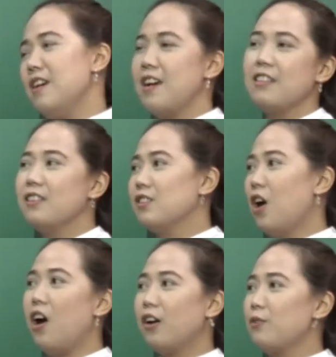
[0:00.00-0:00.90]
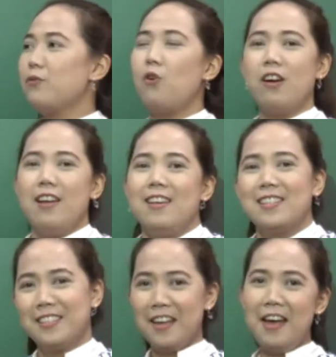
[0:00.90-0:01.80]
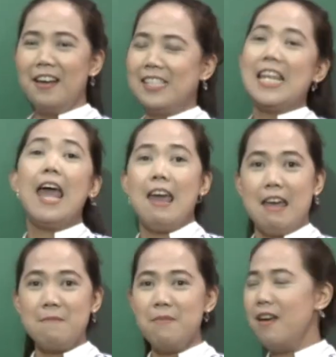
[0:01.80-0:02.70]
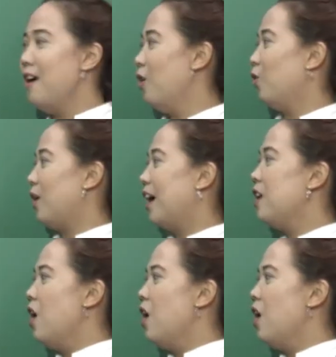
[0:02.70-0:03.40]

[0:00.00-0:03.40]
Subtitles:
in the dark forest, same, all right?